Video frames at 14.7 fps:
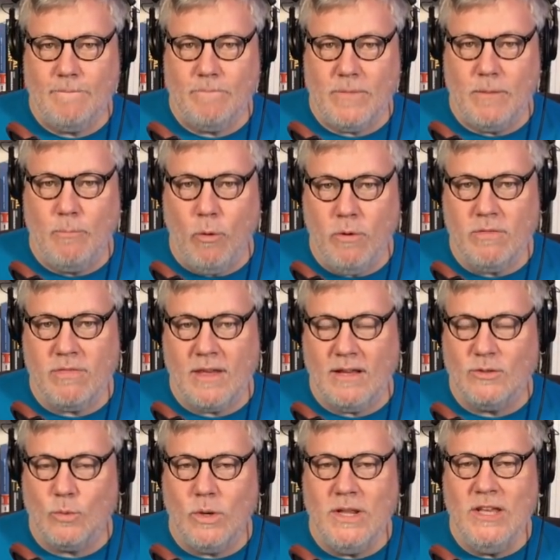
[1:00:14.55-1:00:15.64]
The important thing
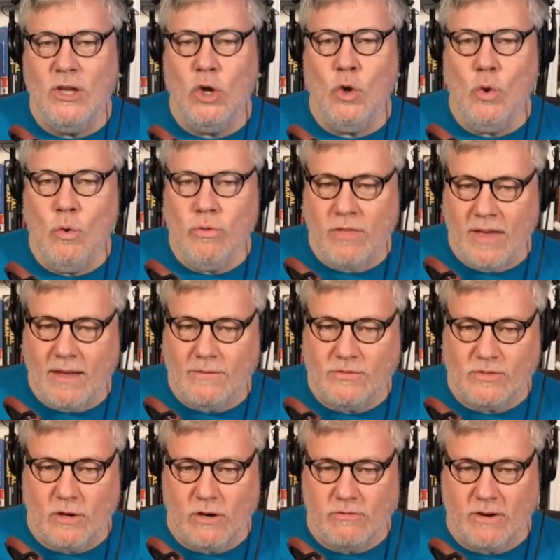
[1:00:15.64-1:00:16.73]
is, what do you think of
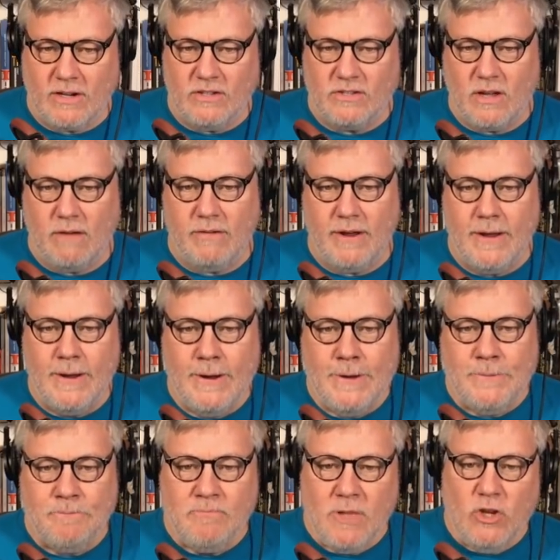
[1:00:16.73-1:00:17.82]
Star Trek Discovery?
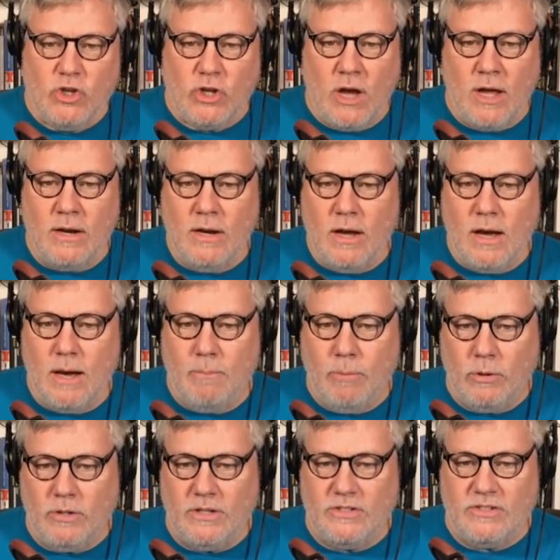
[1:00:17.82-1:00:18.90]
Sean uh,
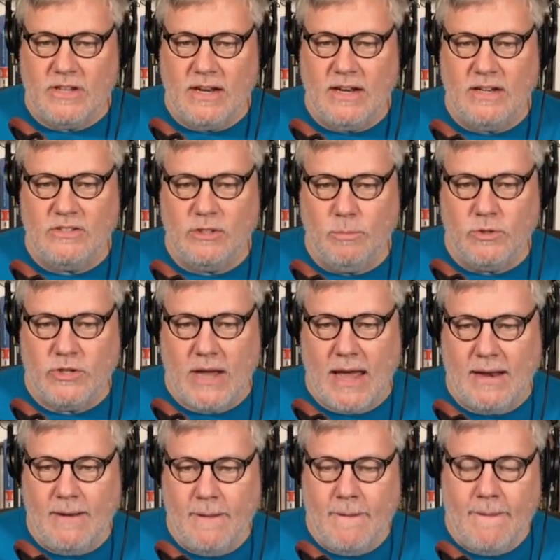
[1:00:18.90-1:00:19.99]
Poland sent in a super
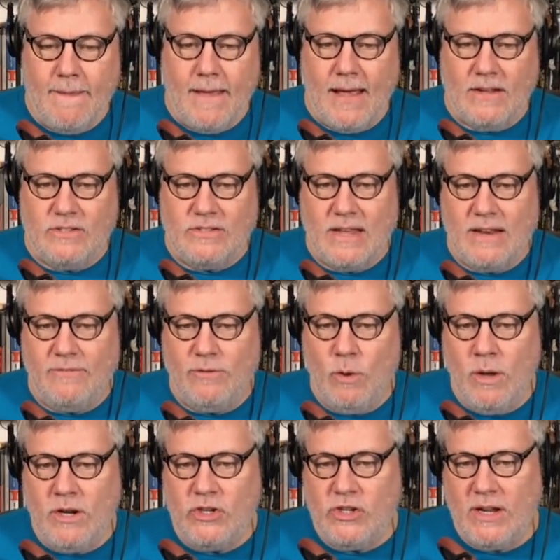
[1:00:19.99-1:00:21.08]
chat and said, If you
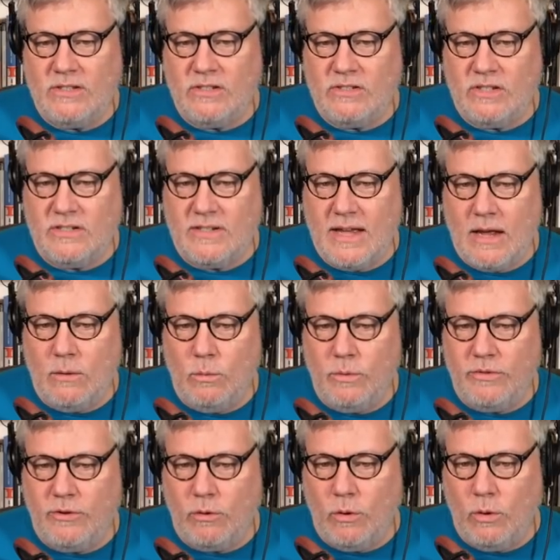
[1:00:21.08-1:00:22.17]
had a chance to sit down
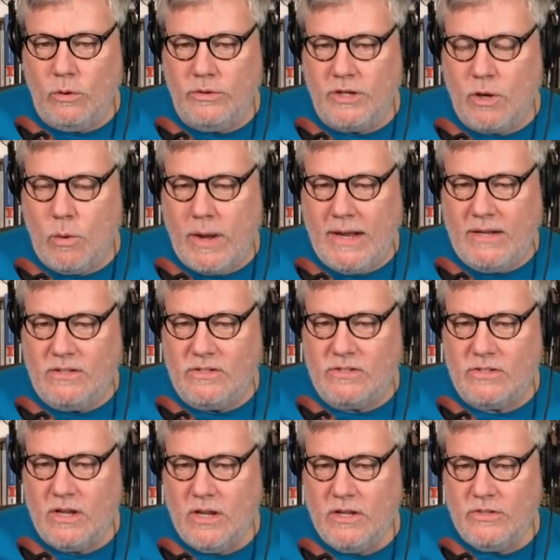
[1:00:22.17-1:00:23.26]
with your old
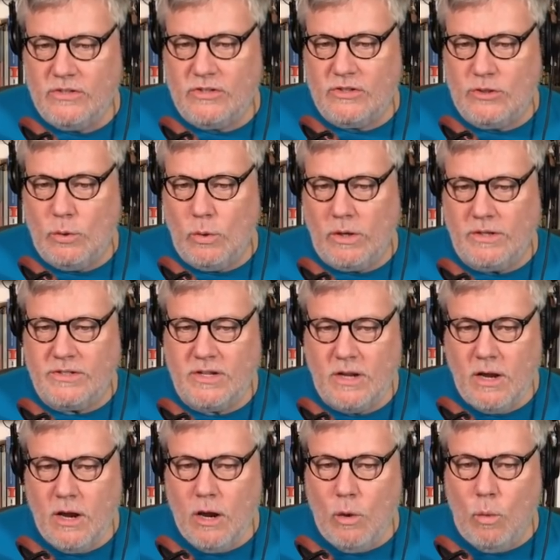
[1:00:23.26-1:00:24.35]
acquaintance, Stewart,
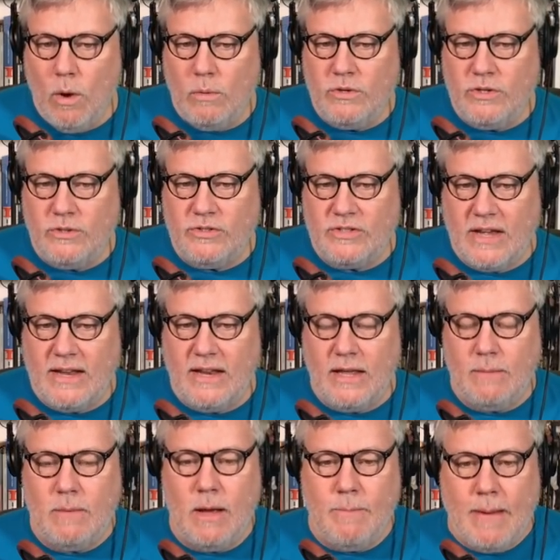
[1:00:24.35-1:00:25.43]
what would you say to
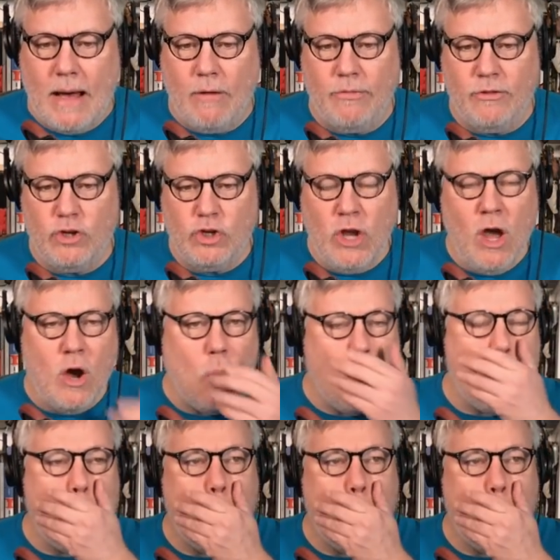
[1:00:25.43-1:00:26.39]
him about the show?